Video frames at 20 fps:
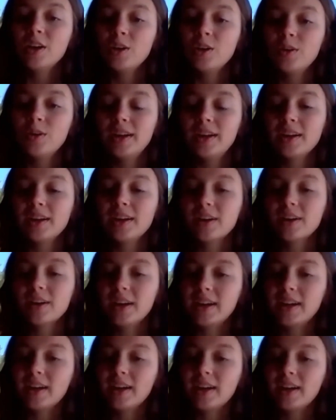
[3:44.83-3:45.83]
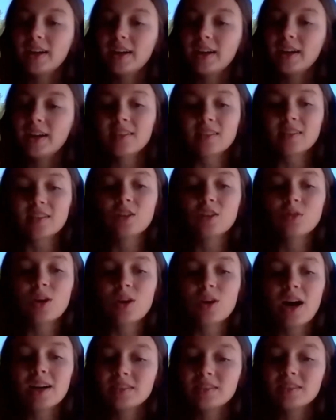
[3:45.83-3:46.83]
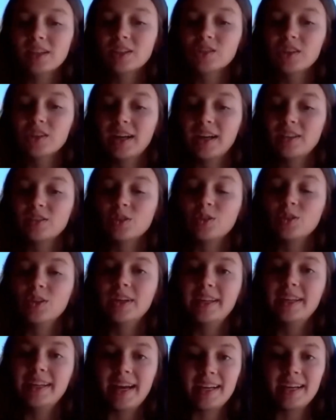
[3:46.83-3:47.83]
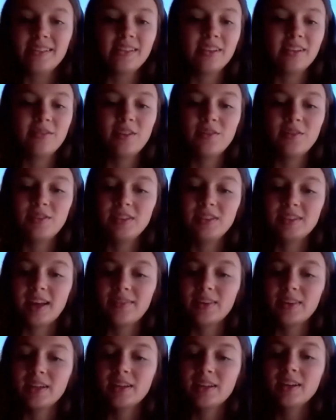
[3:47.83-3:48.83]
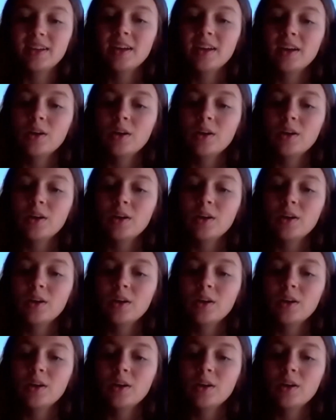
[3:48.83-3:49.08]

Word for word: who integrated Arkansas's Little Rock Central High School in 1957.